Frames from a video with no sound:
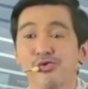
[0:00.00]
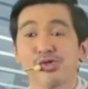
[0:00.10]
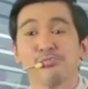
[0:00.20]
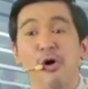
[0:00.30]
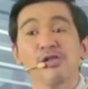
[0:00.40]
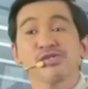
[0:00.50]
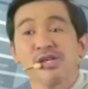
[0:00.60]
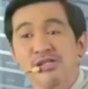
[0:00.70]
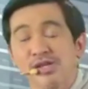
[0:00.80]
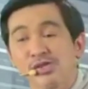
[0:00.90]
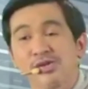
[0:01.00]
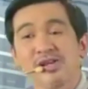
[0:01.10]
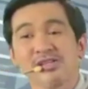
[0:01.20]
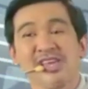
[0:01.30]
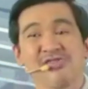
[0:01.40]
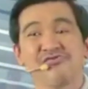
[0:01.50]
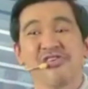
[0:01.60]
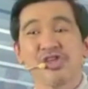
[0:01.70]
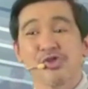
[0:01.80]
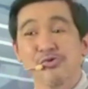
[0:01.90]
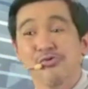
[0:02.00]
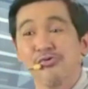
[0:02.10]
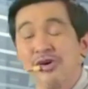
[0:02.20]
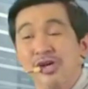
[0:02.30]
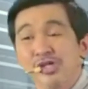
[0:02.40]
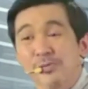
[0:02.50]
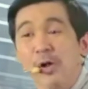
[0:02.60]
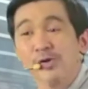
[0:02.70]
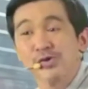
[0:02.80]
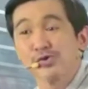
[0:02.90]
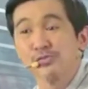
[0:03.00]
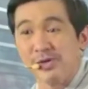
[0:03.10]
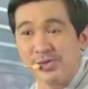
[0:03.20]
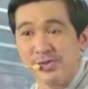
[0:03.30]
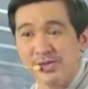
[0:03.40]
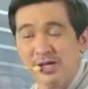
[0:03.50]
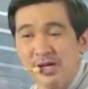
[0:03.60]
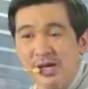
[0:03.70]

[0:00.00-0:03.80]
to small cities so that he could reach to small consumers.